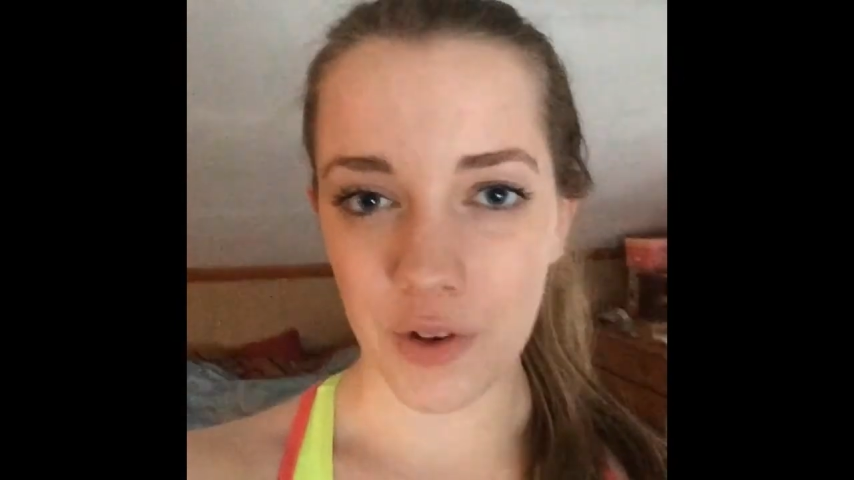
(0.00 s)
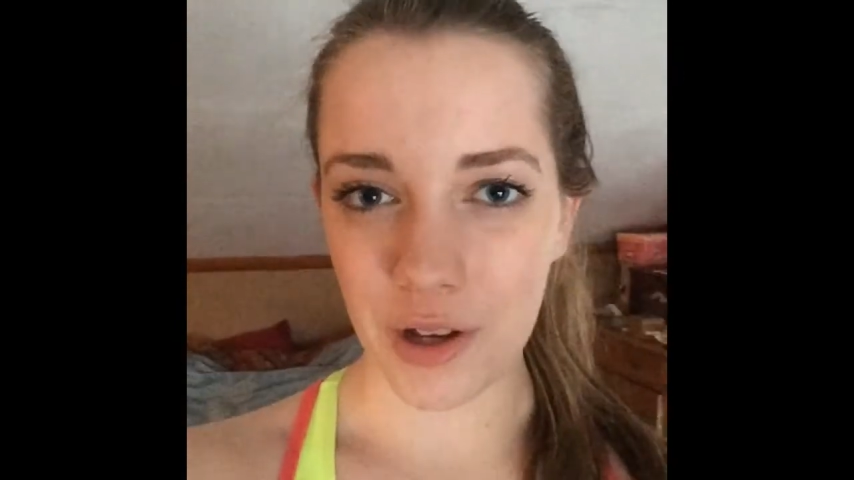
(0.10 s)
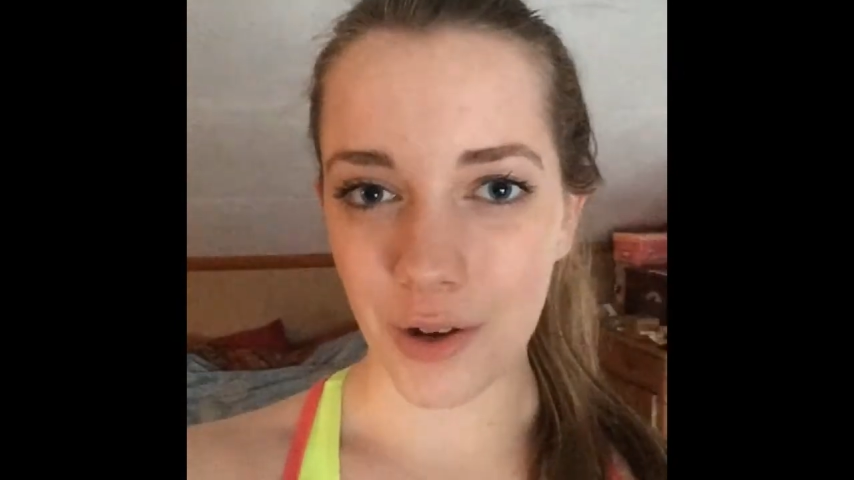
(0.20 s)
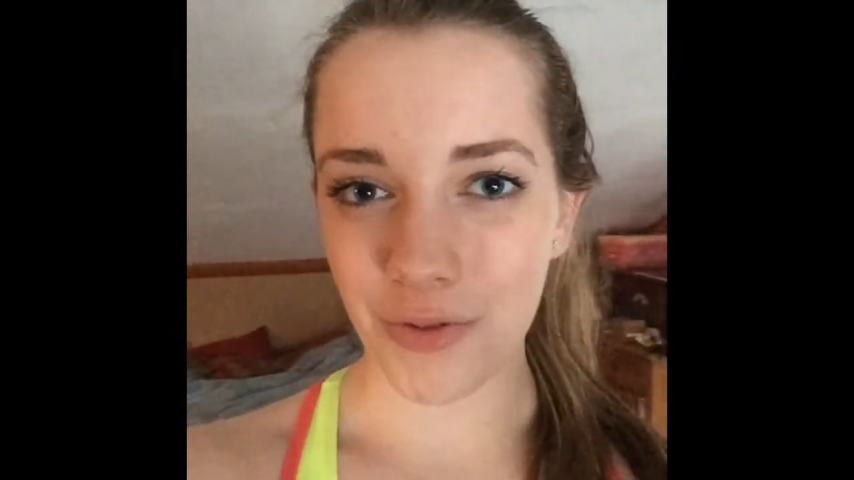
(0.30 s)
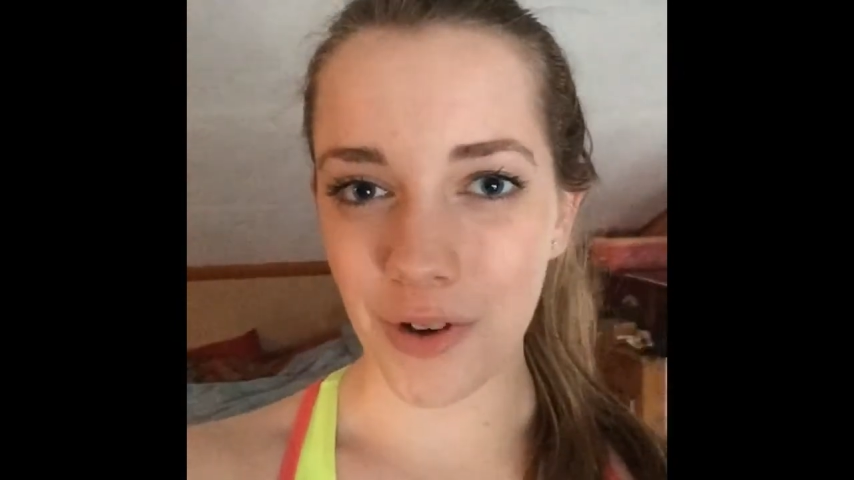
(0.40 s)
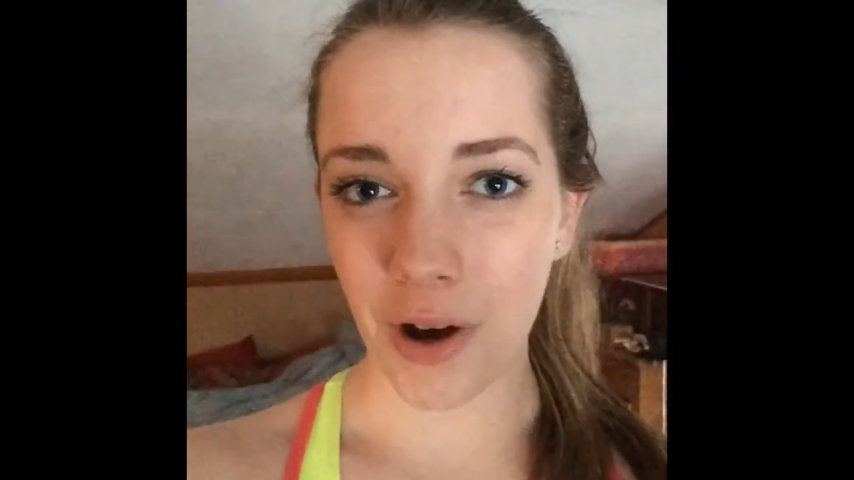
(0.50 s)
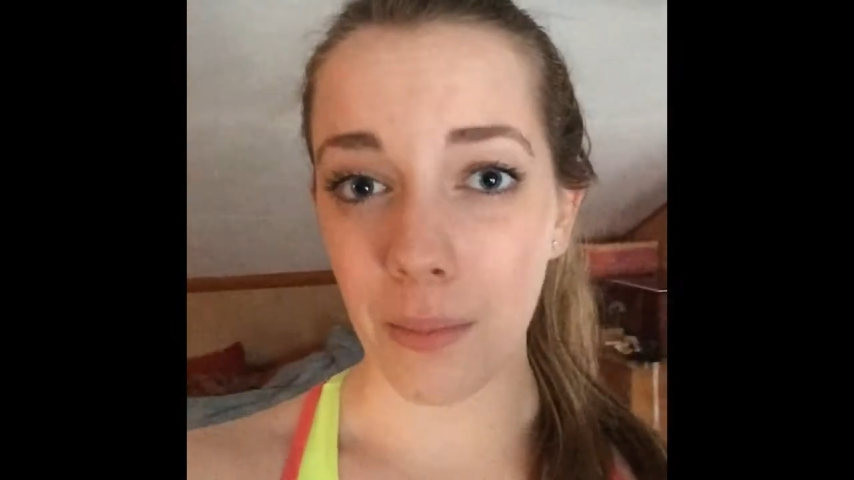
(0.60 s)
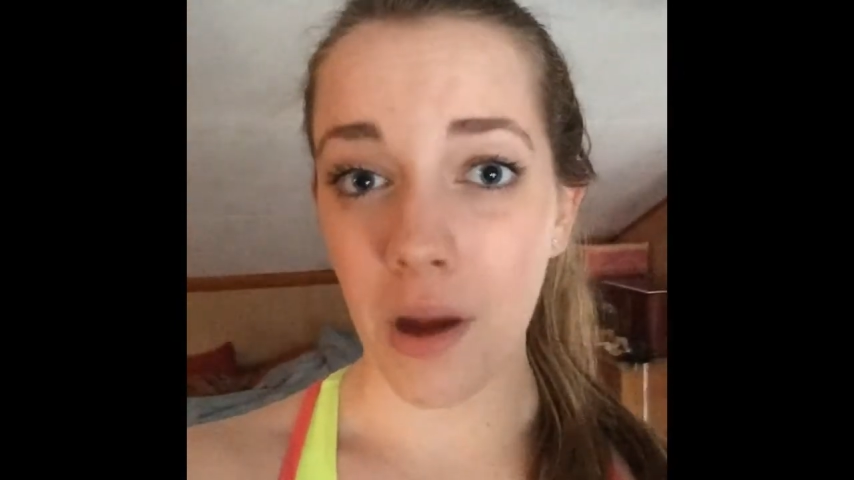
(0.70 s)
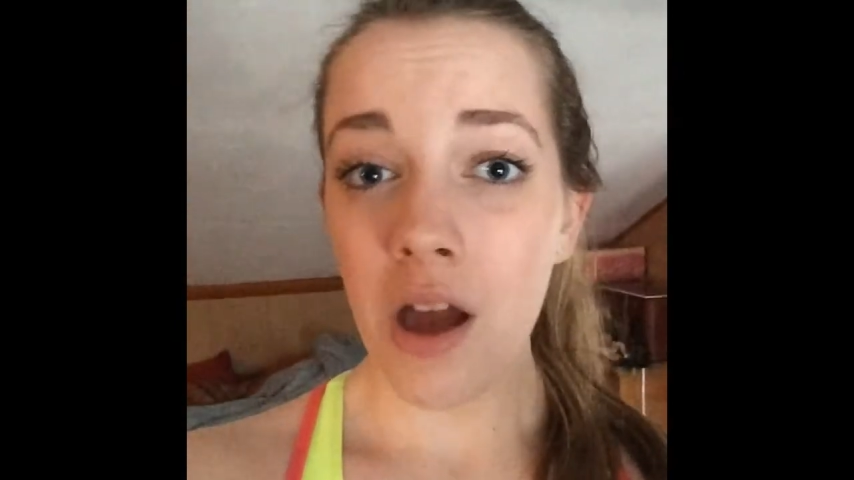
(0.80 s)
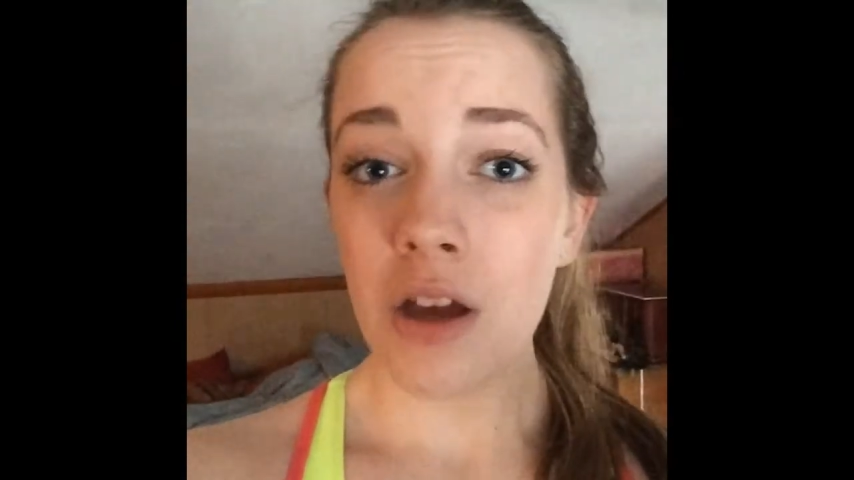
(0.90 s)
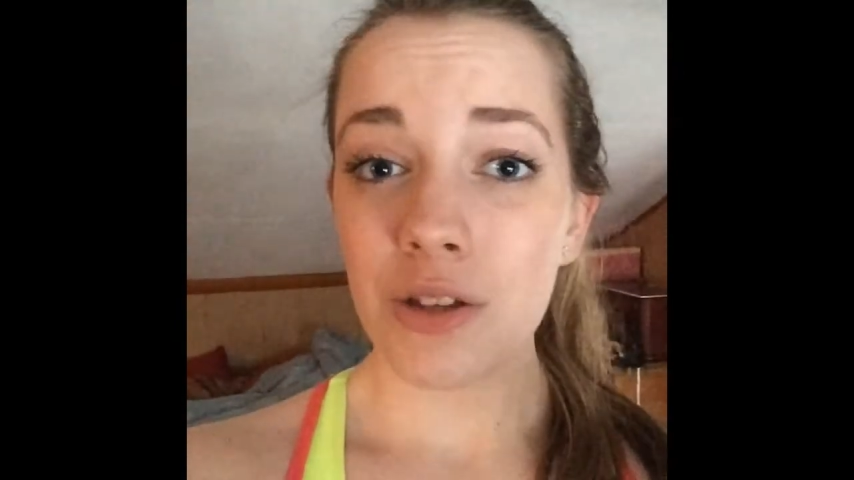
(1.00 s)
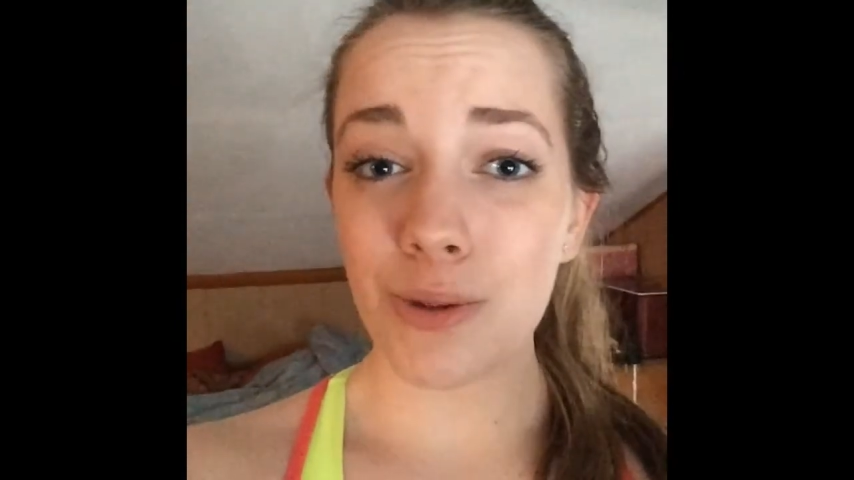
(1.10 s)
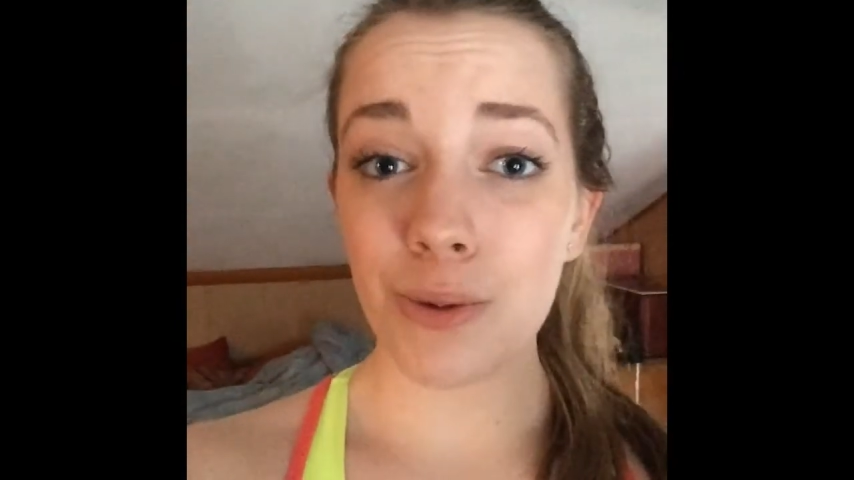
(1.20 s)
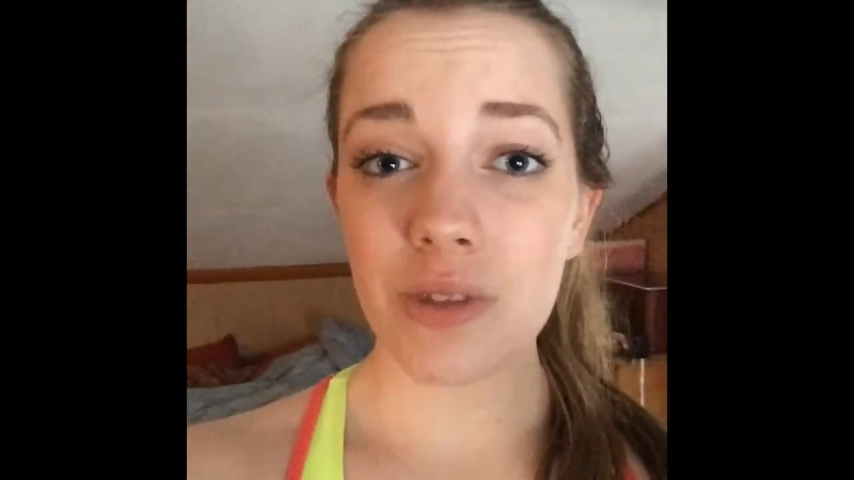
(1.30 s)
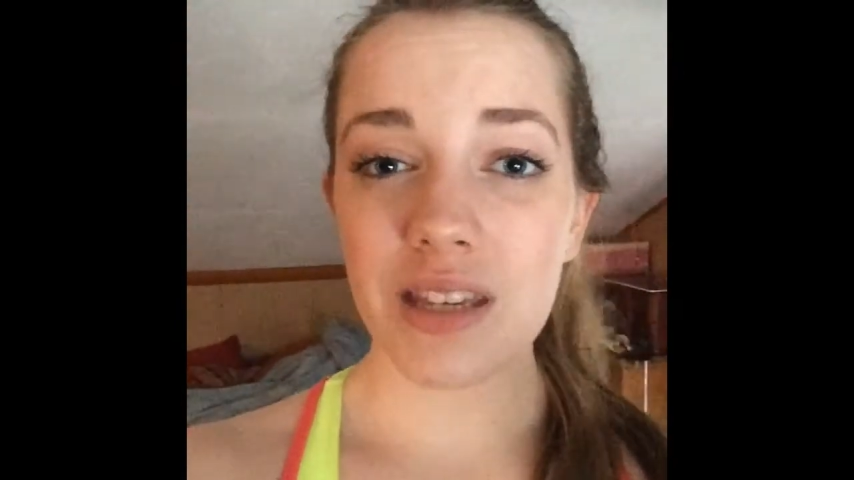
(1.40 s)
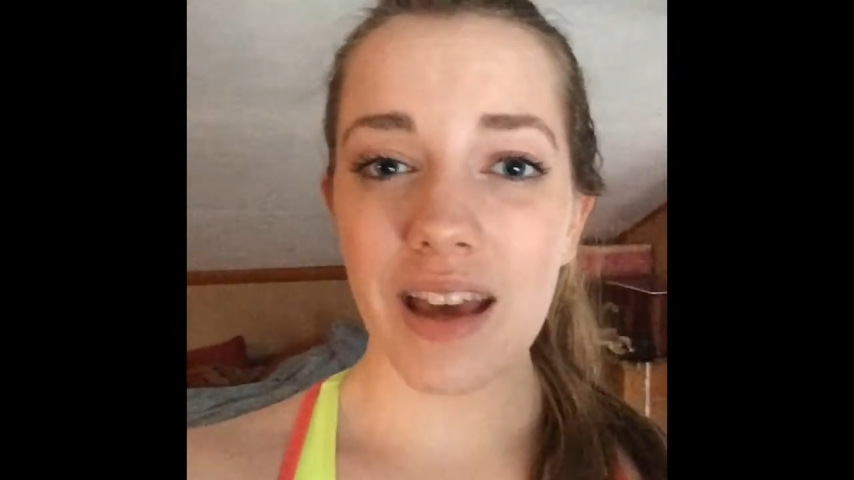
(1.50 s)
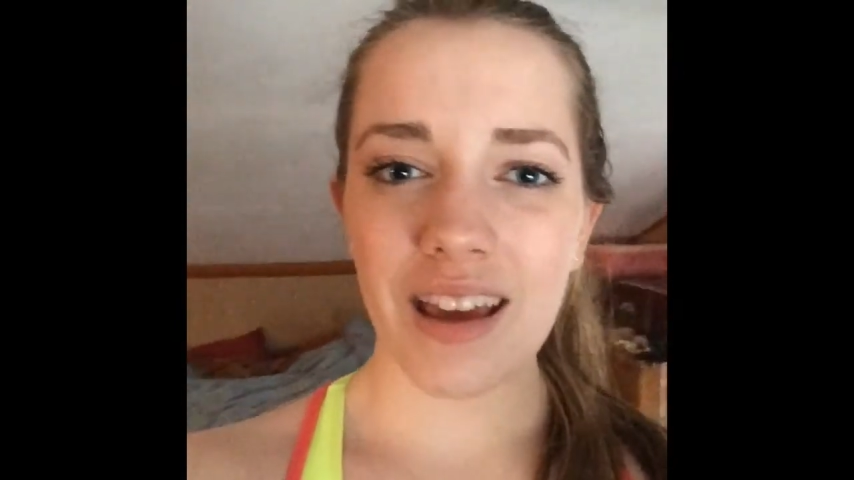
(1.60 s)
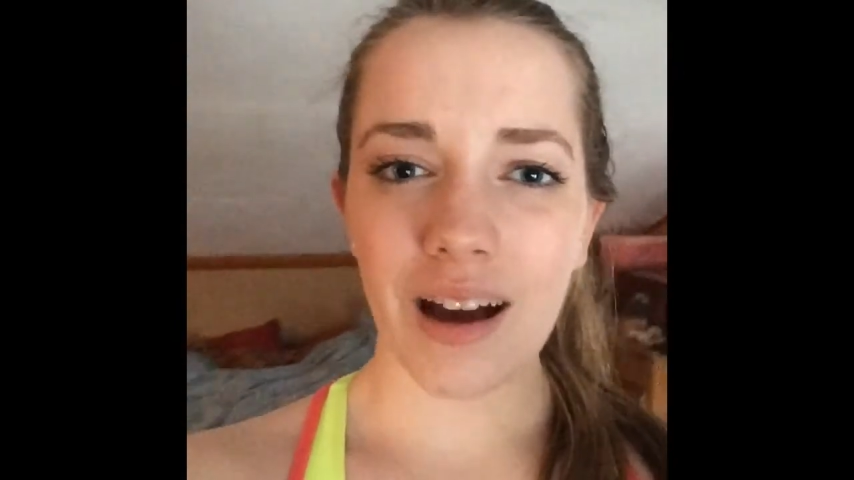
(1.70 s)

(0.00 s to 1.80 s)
video from Tuesday.